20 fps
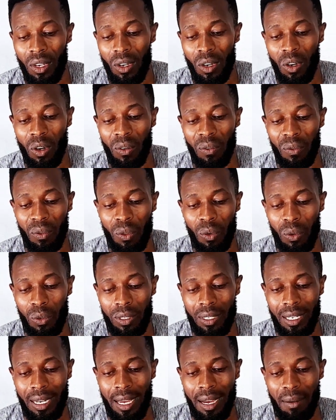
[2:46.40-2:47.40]
of
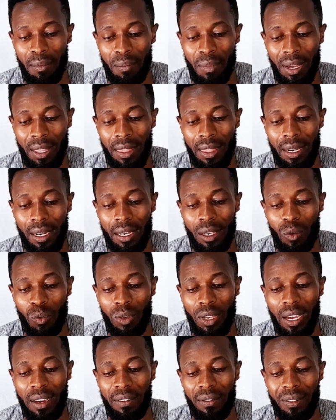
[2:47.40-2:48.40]
those. Number three, we
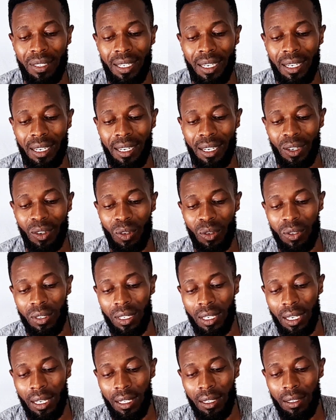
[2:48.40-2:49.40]
have technical
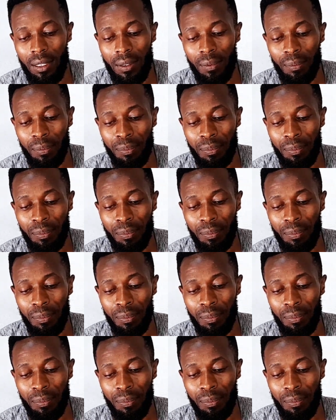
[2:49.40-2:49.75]
skills.